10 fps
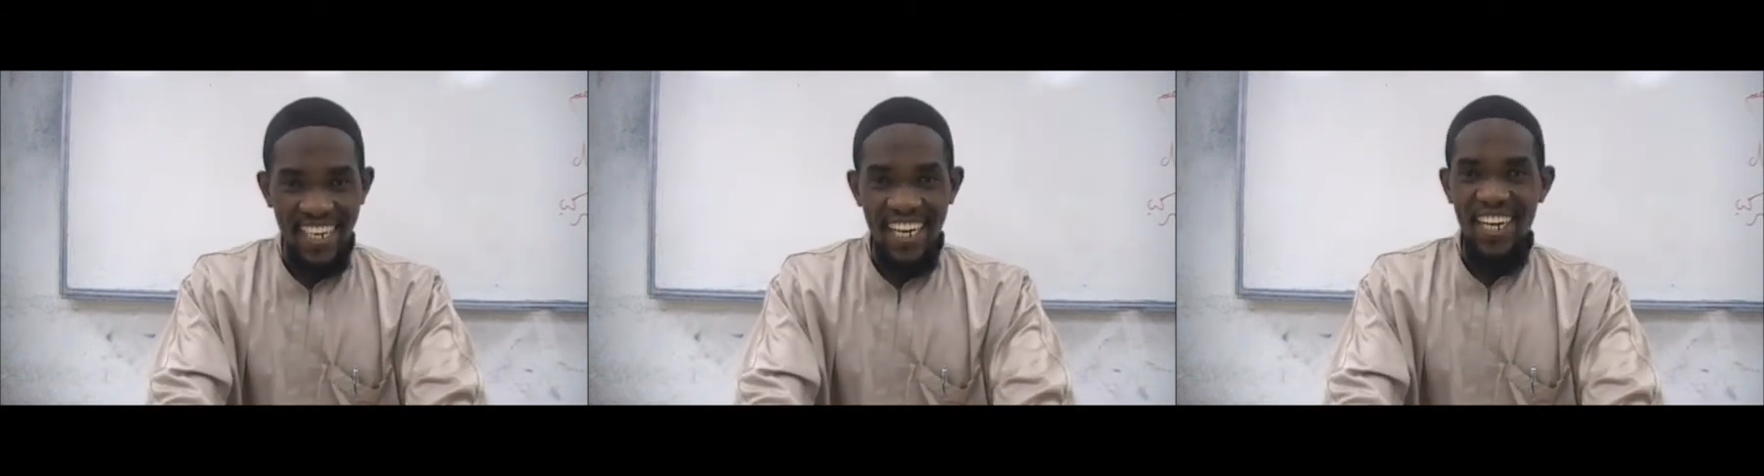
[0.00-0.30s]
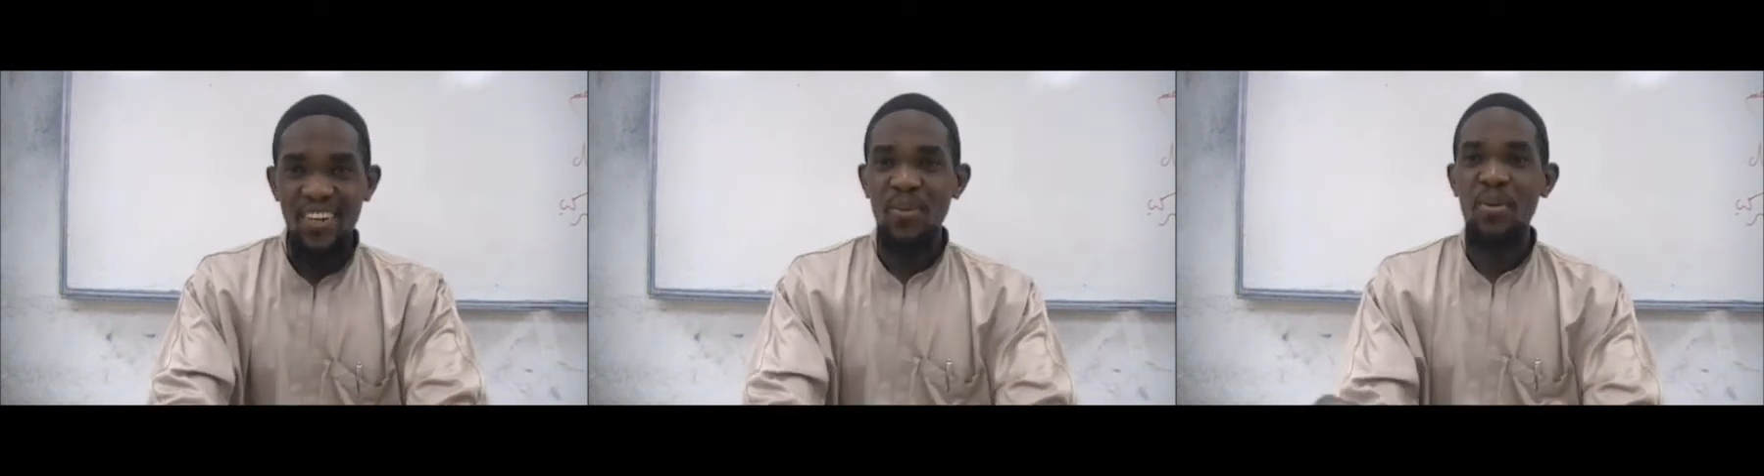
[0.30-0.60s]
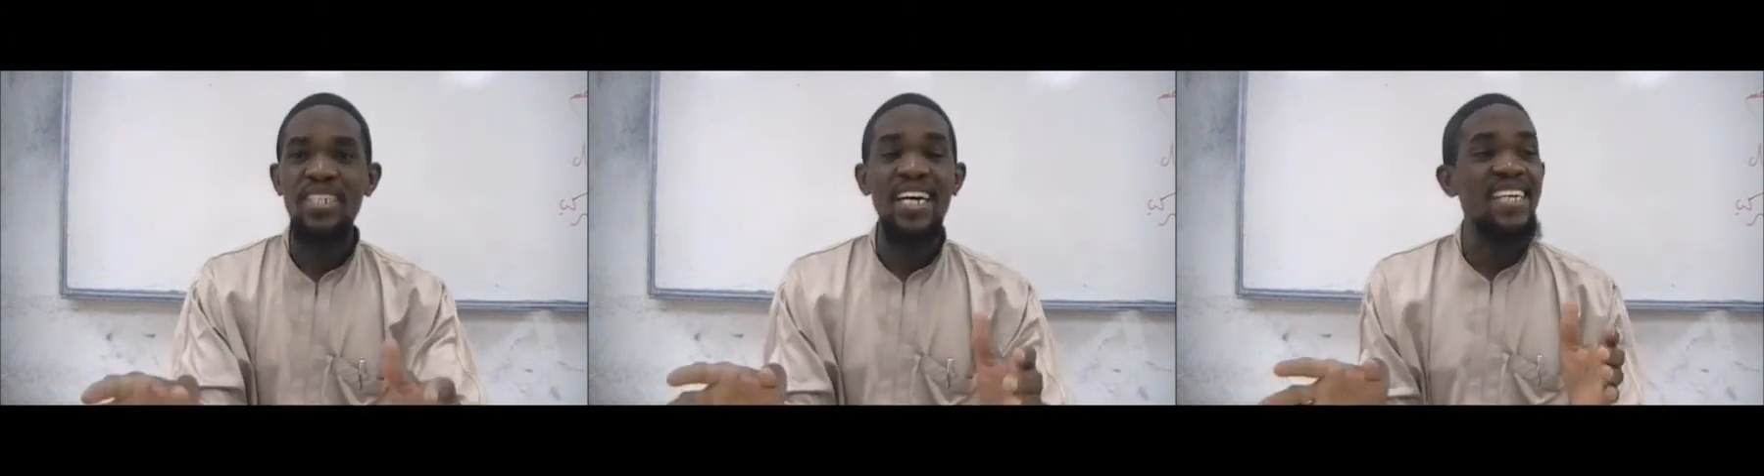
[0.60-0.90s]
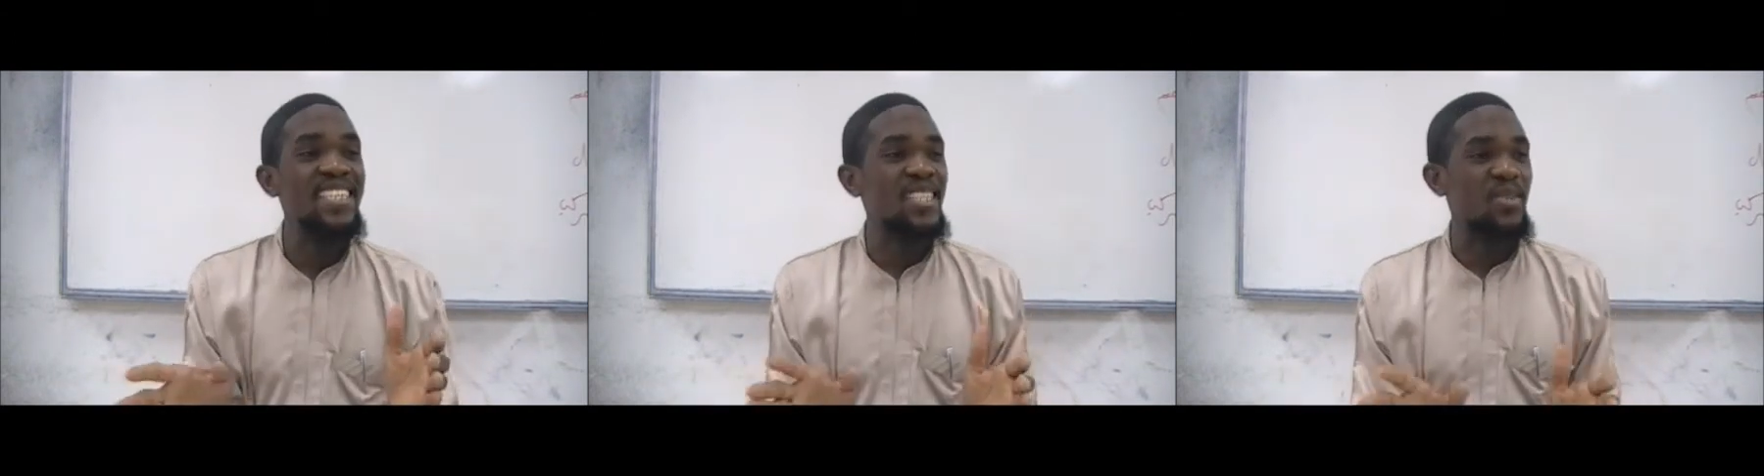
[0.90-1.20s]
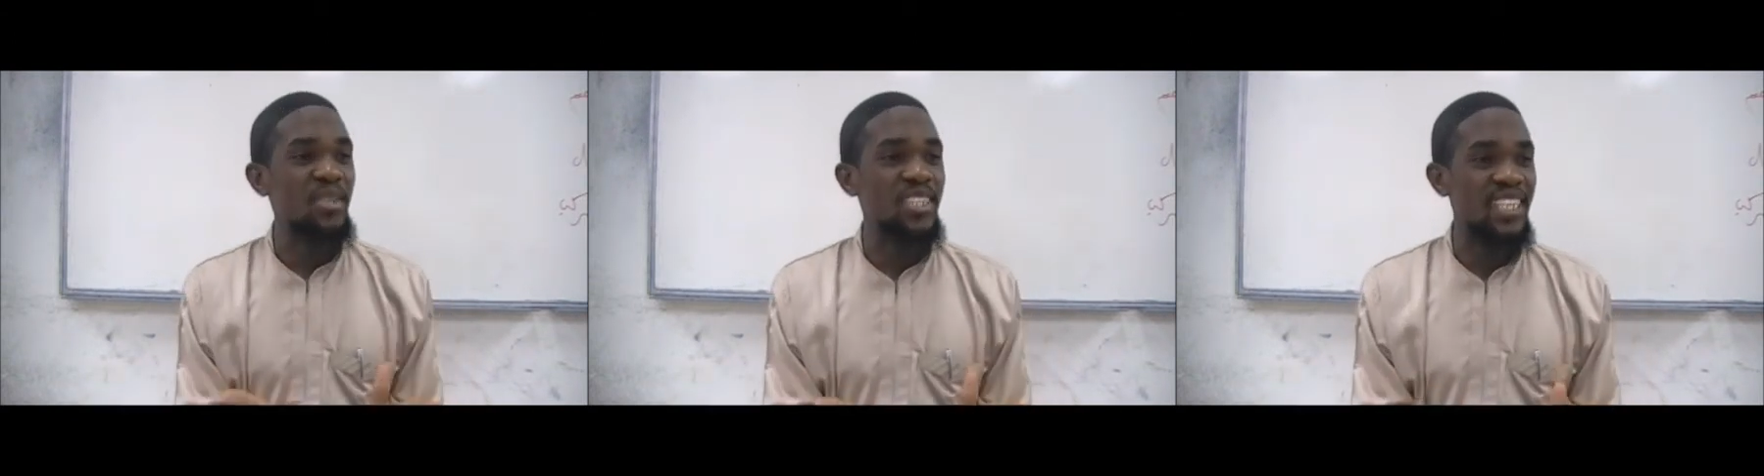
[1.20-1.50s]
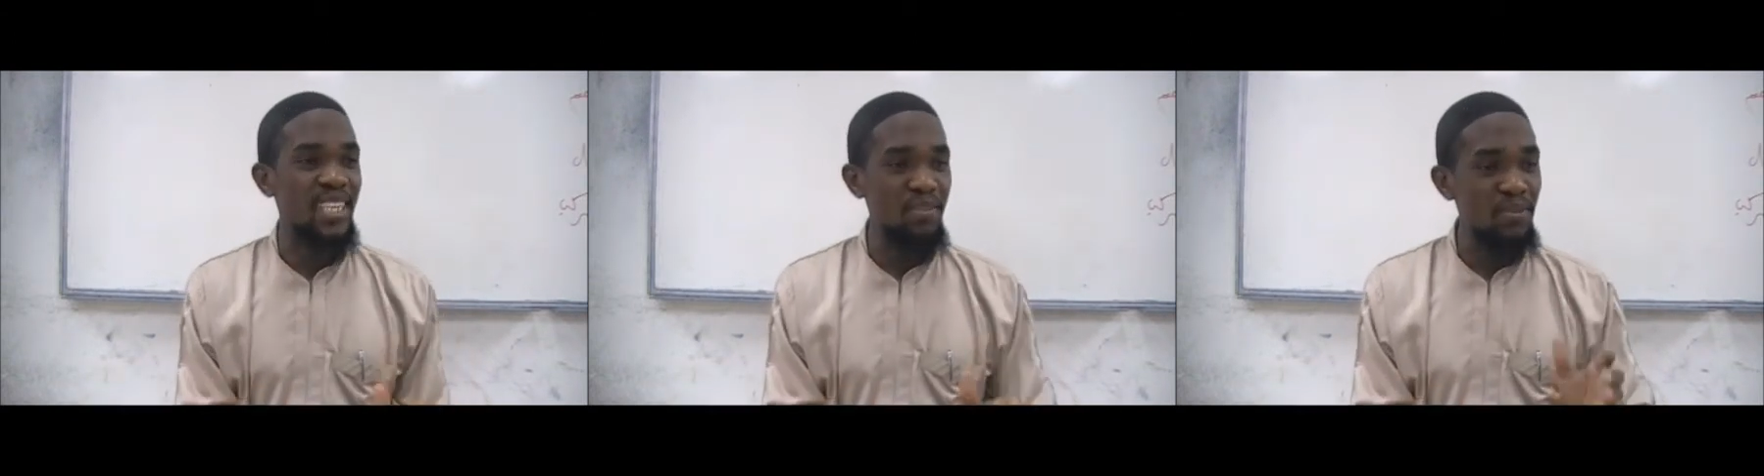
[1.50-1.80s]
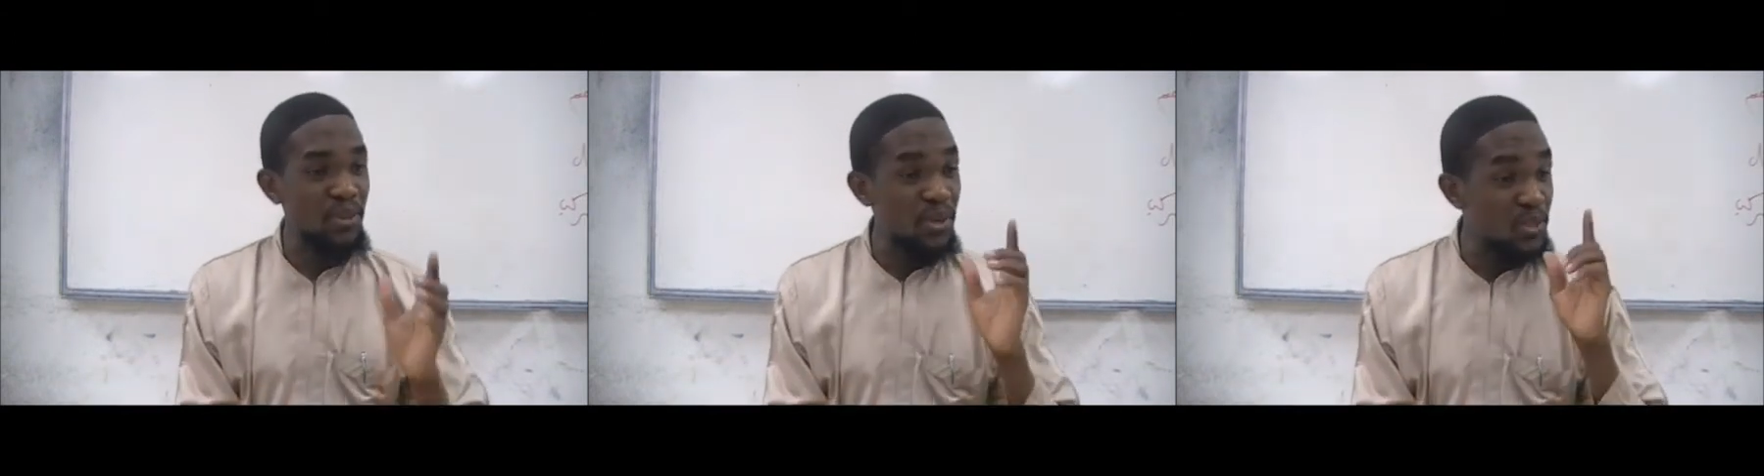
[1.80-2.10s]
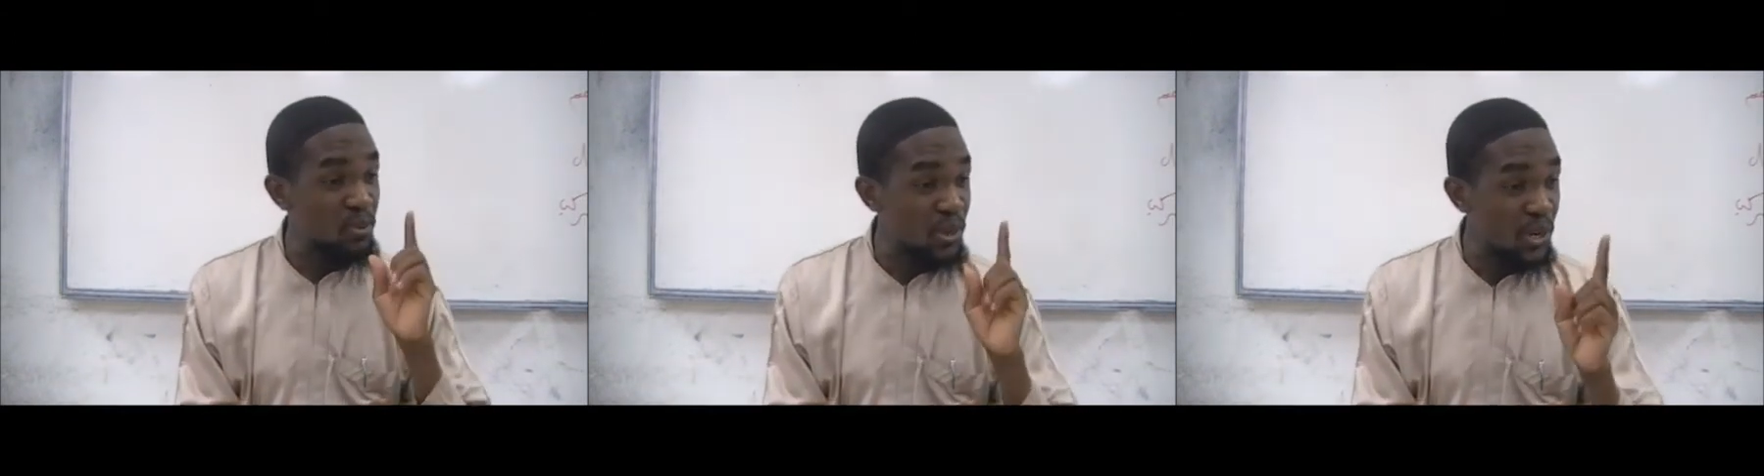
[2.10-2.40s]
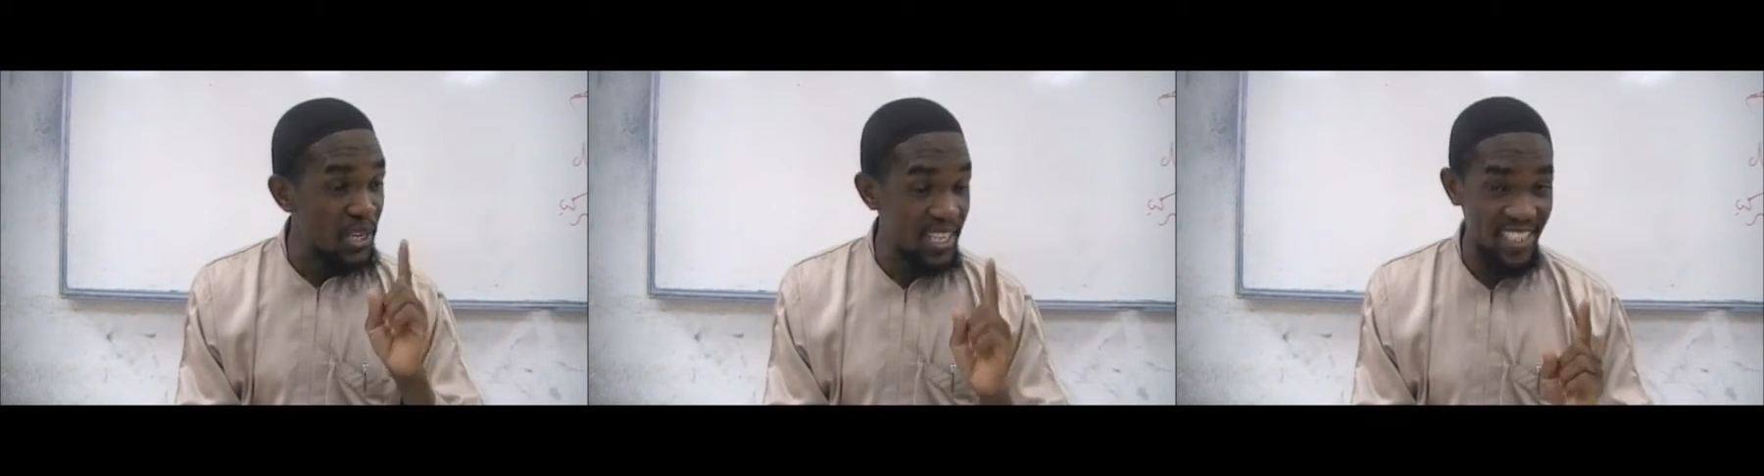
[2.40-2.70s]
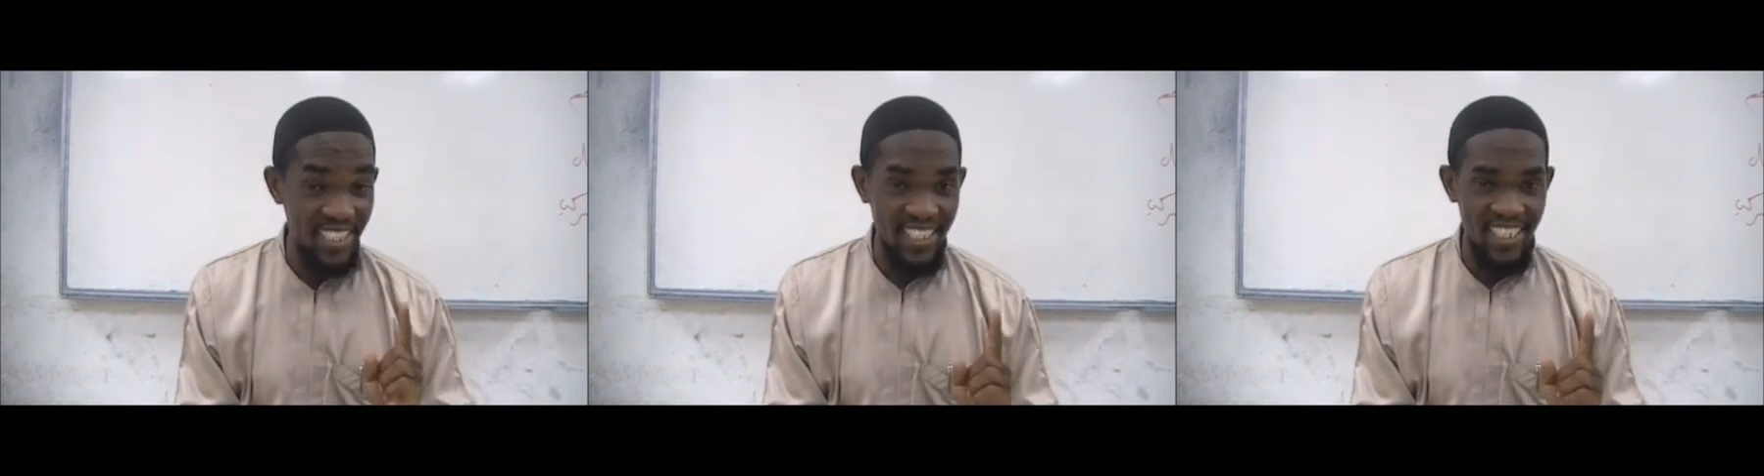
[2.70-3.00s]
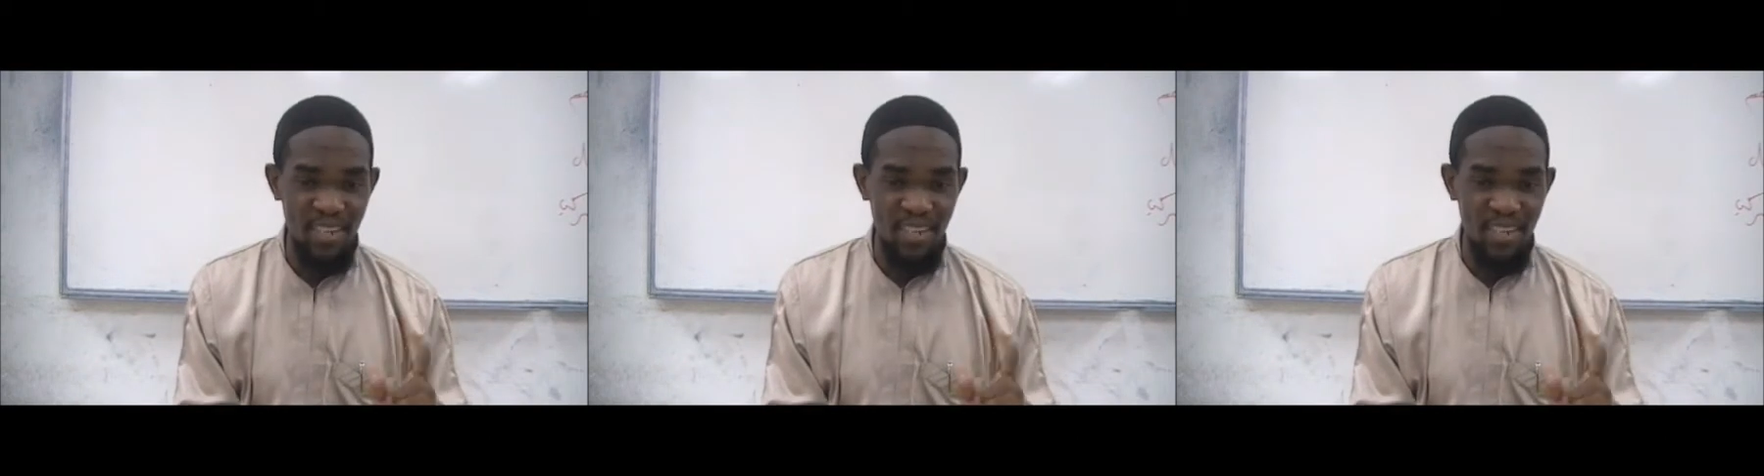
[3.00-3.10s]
I always ask this question if you're going to be honest,